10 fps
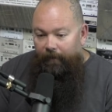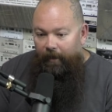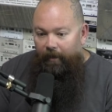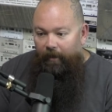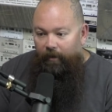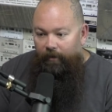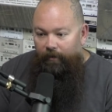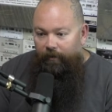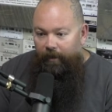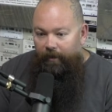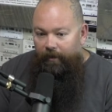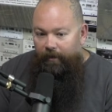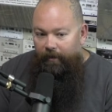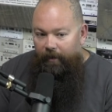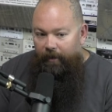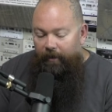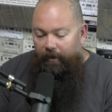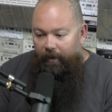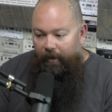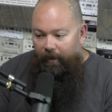And they also each
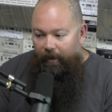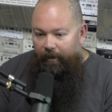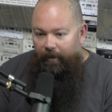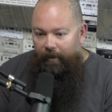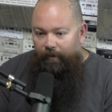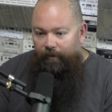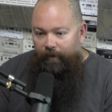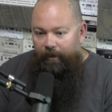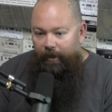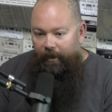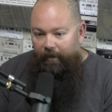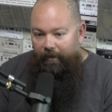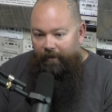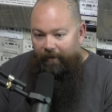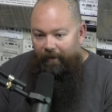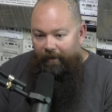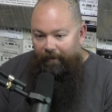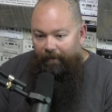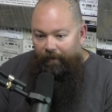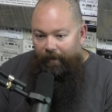collection comes with a chase.
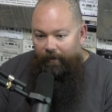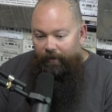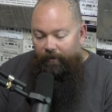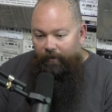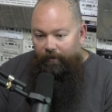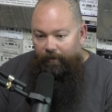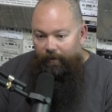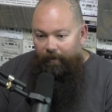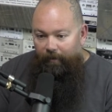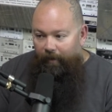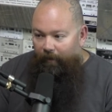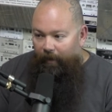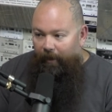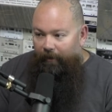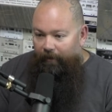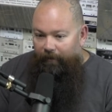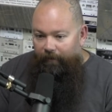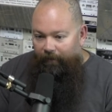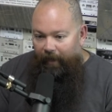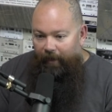So there will be a regular
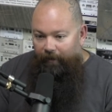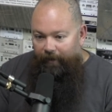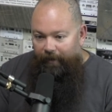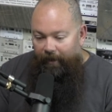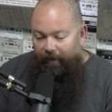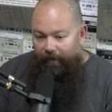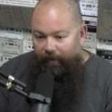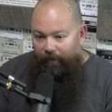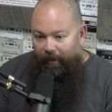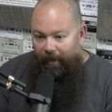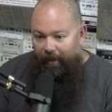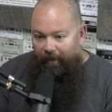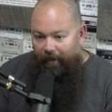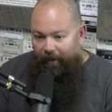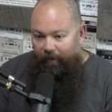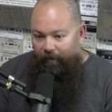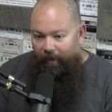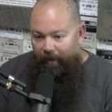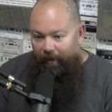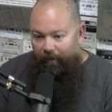vinyl inside the soda can, and there'll
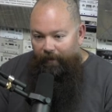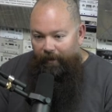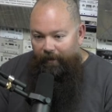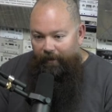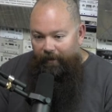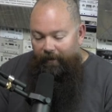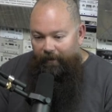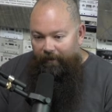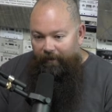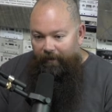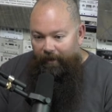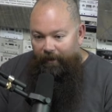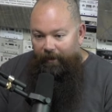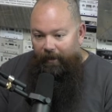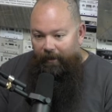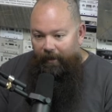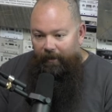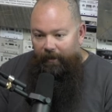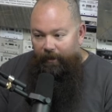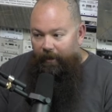be another one that's a chase,
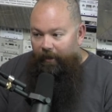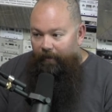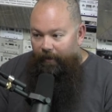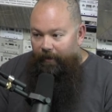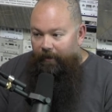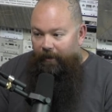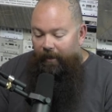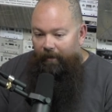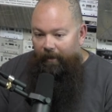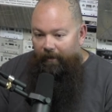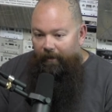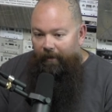like the Chucky one that just came out.